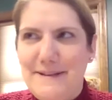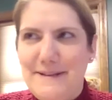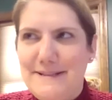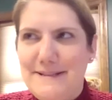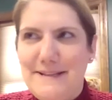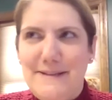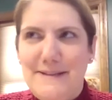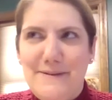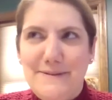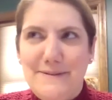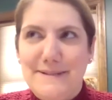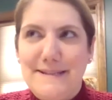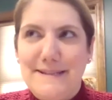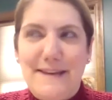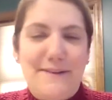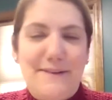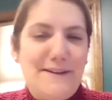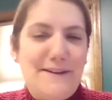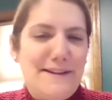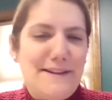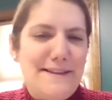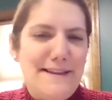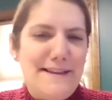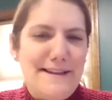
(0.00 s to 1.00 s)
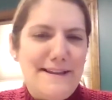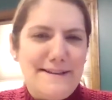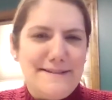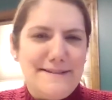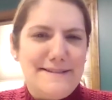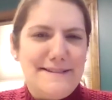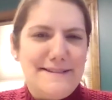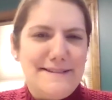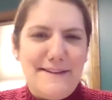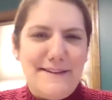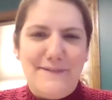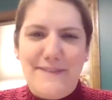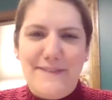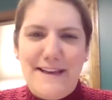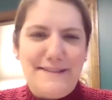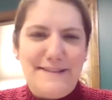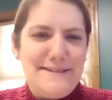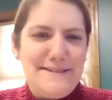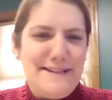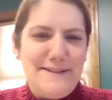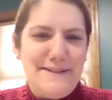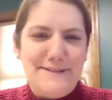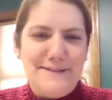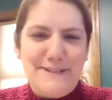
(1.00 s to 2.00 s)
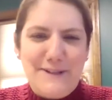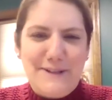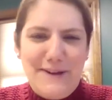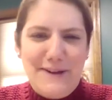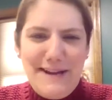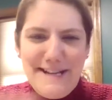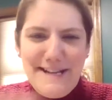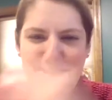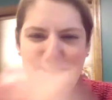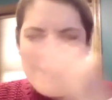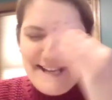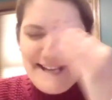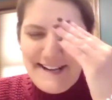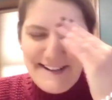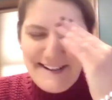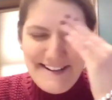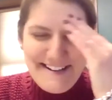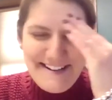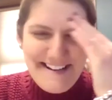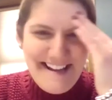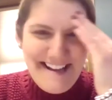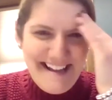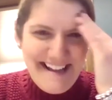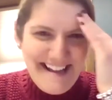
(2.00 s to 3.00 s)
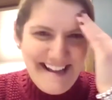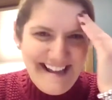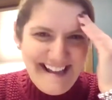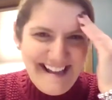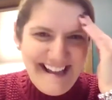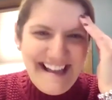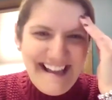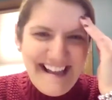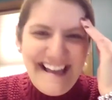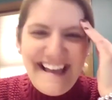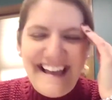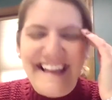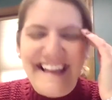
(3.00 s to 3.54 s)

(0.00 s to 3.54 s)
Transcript: those scary things, if that sounds crazy or not.